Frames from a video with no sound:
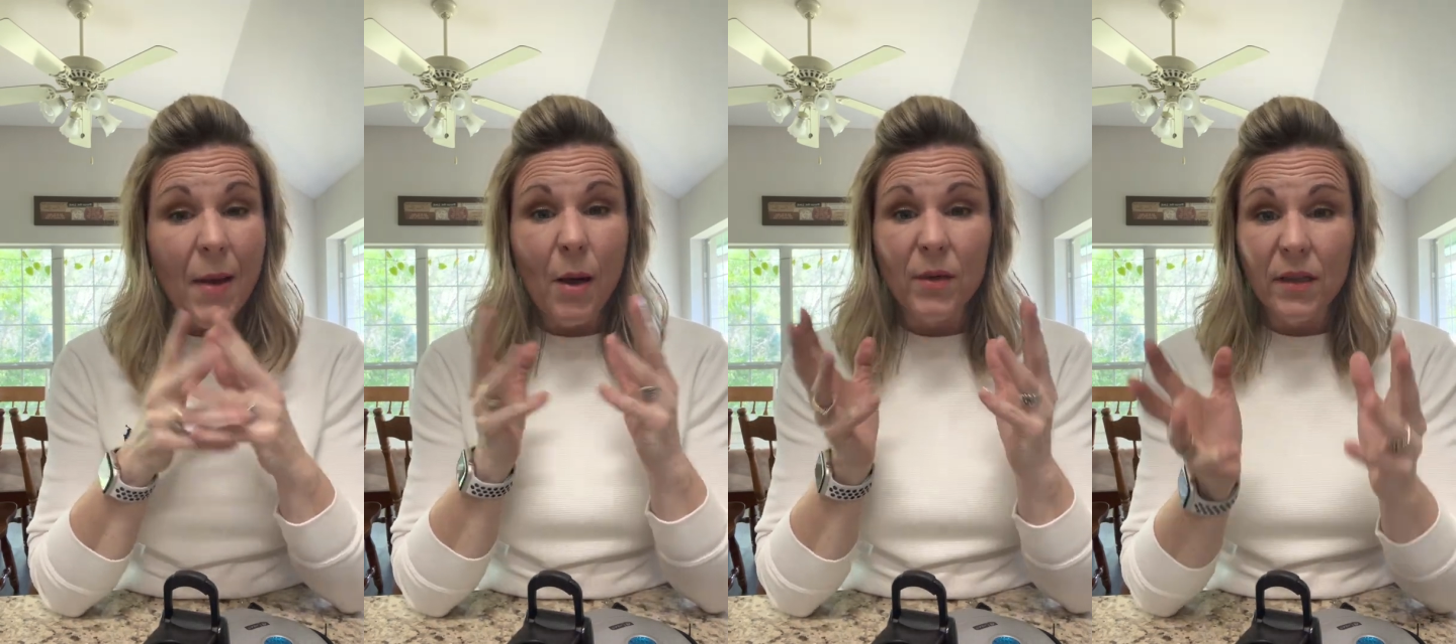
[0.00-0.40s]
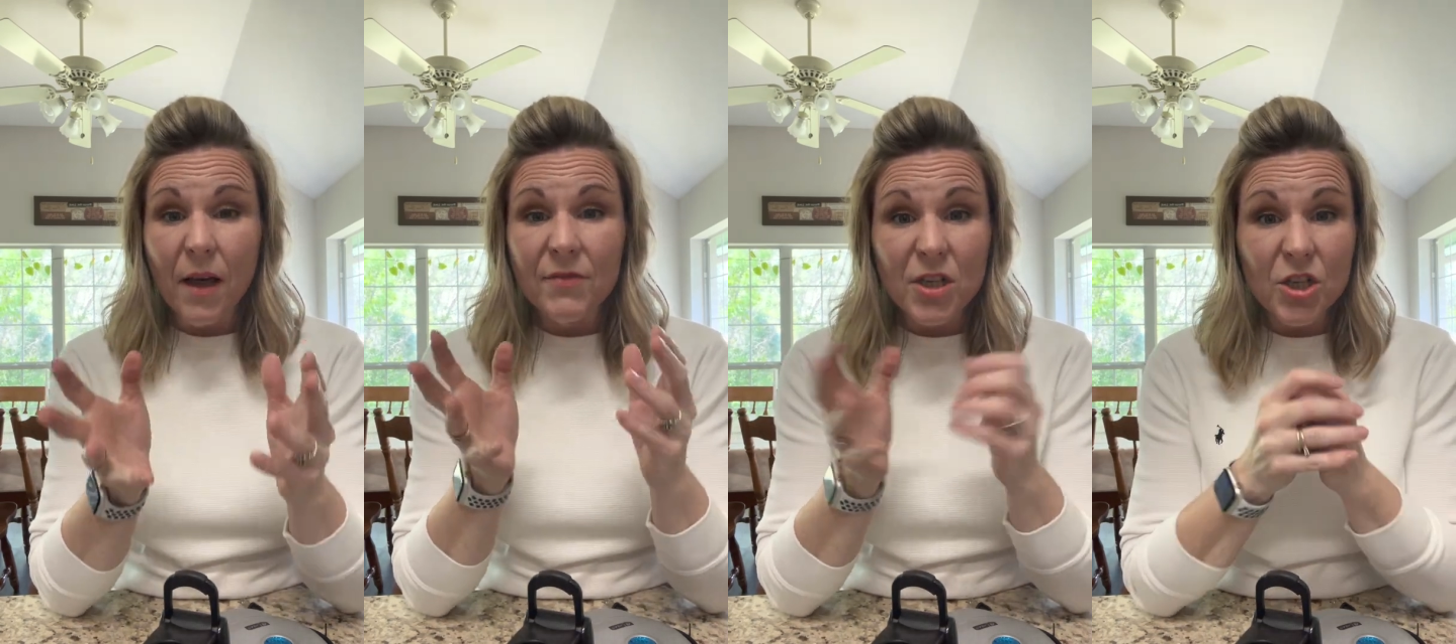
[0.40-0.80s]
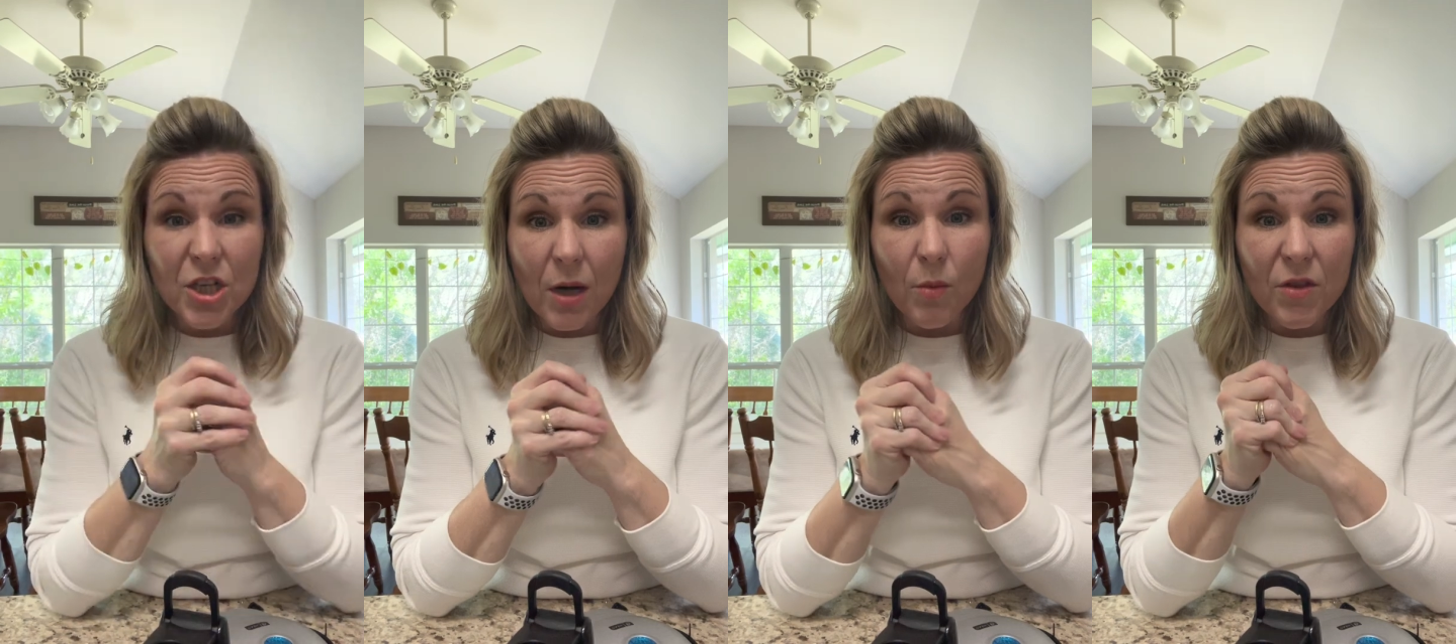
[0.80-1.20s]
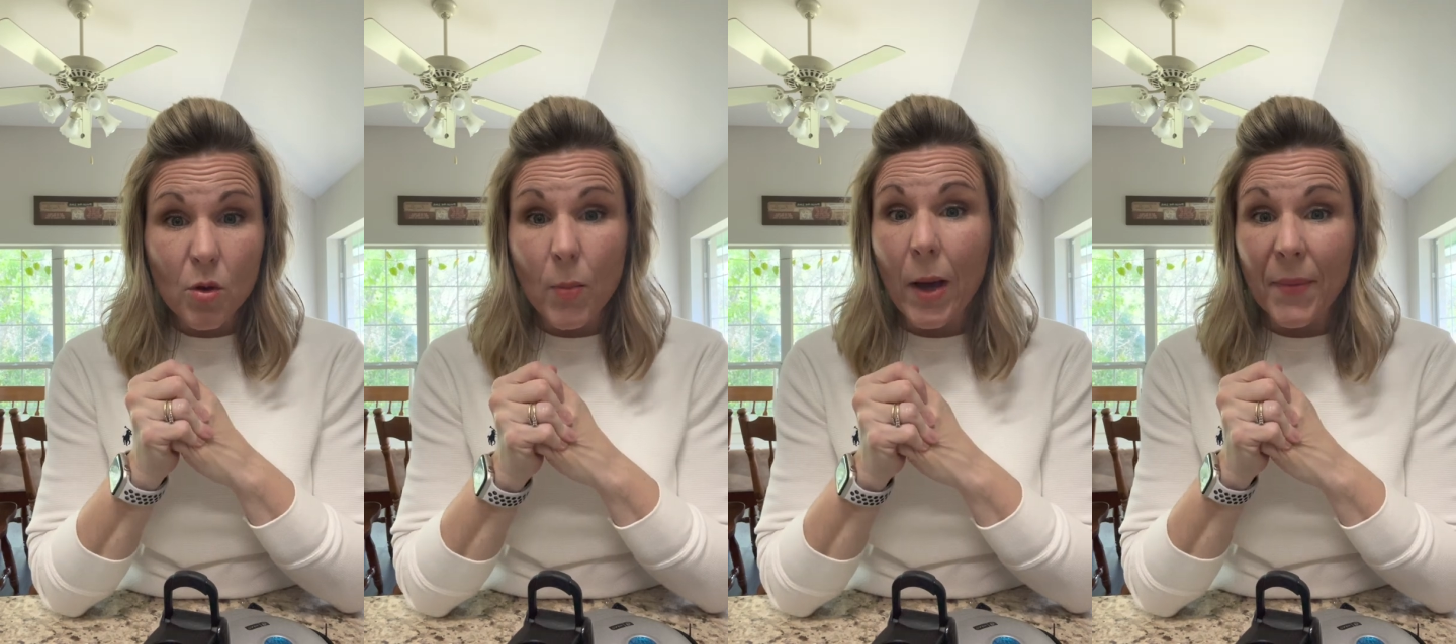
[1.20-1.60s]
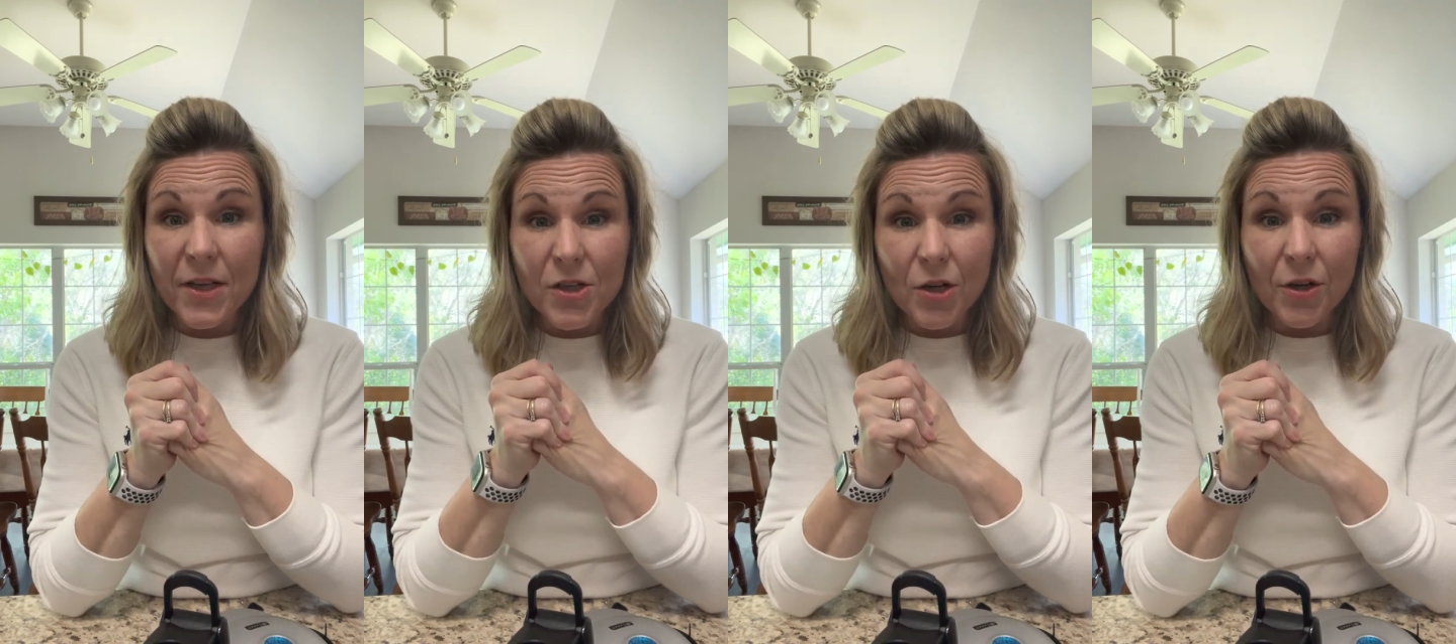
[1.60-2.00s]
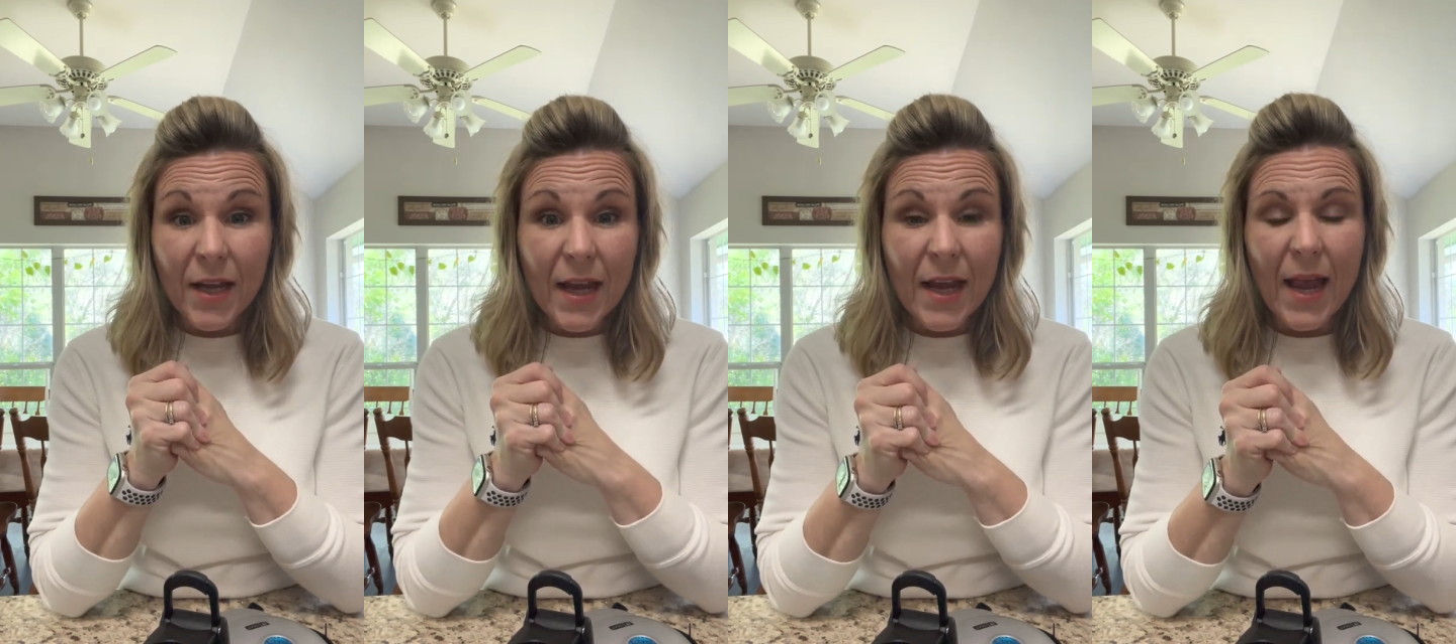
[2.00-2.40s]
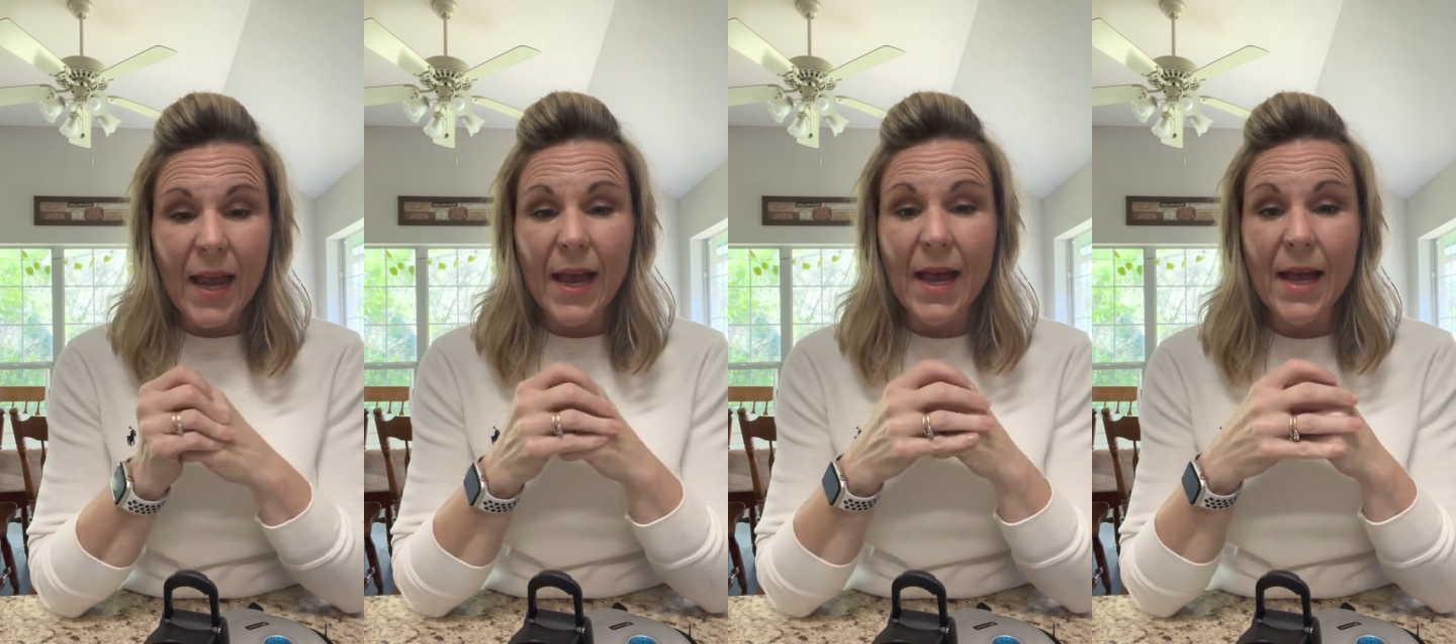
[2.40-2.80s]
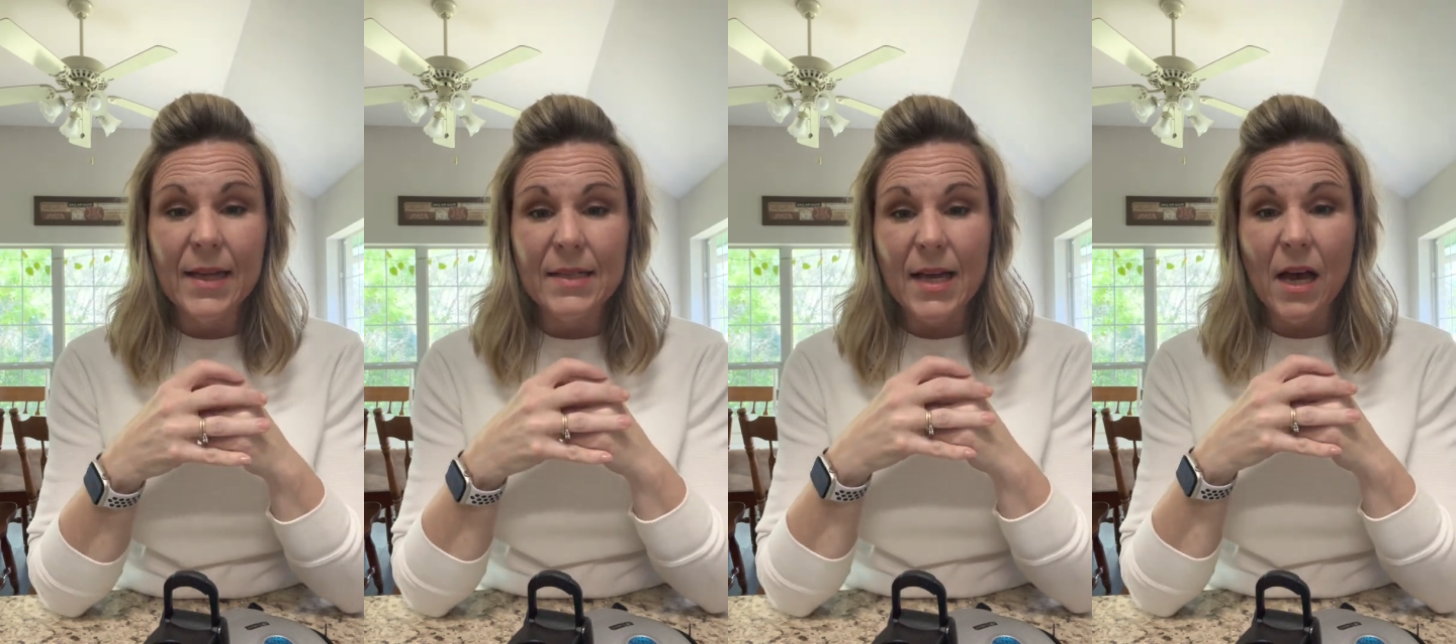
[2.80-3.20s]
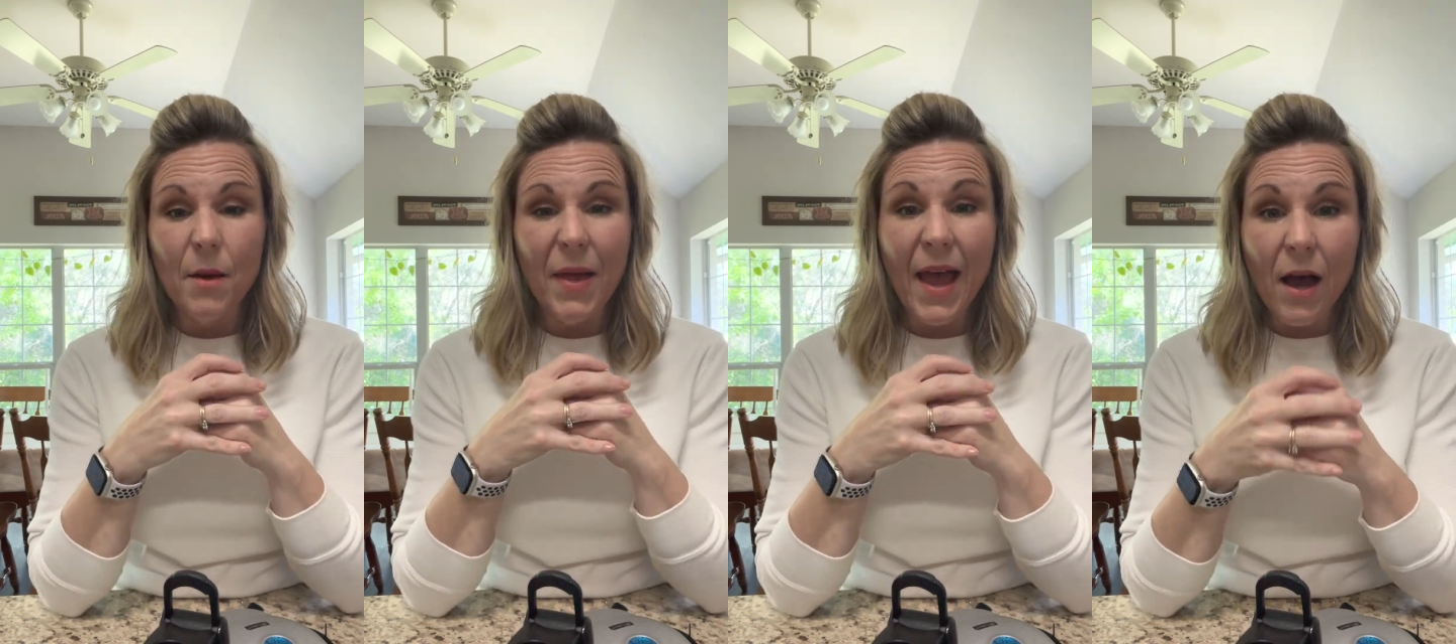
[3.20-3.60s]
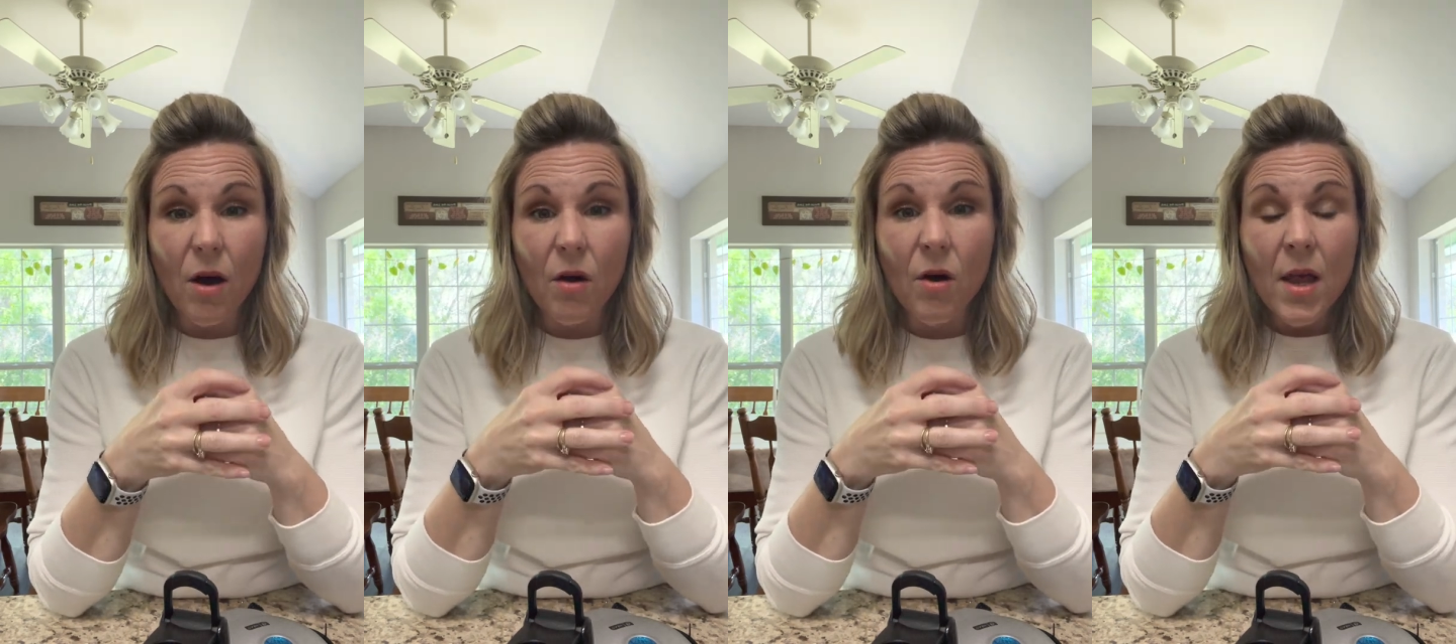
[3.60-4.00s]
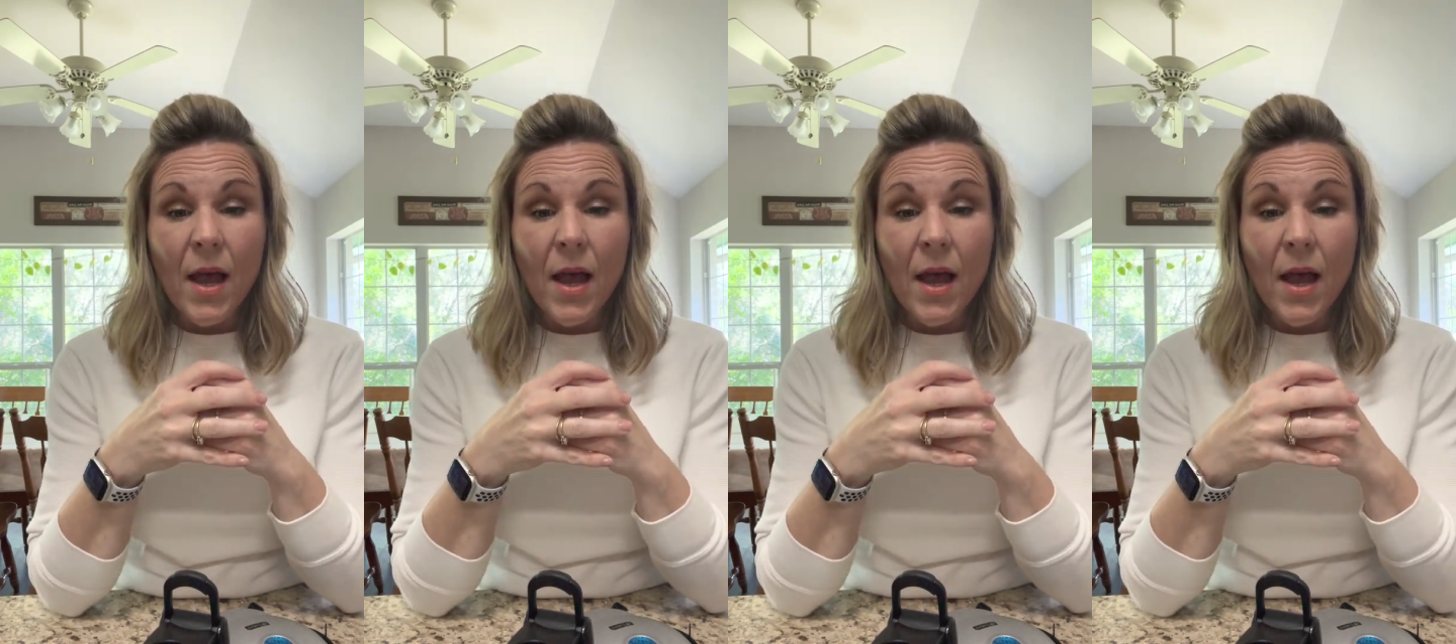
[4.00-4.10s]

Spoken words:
I would love to share with you about my journey and how